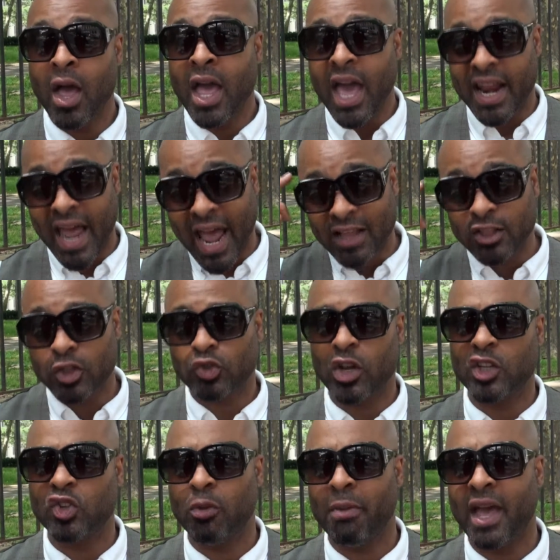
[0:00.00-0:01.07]
and I had the
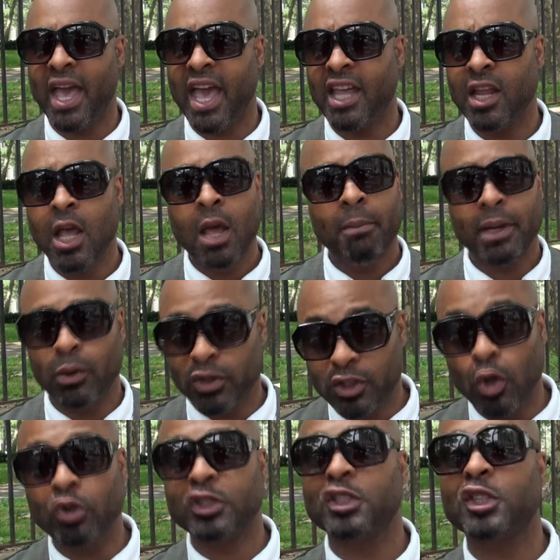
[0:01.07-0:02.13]
structure in my head, but there was
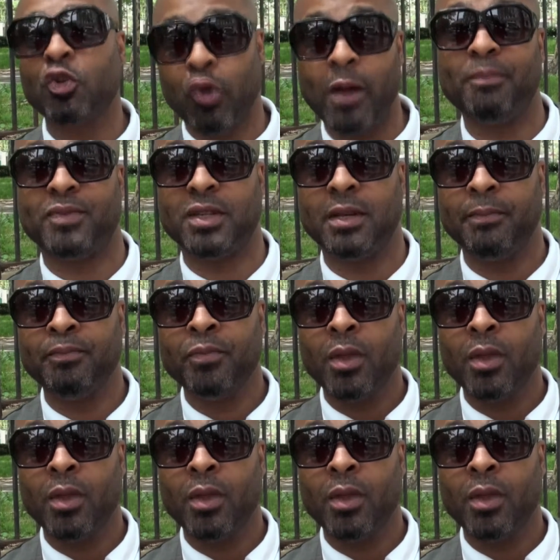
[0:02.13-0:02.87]
no script.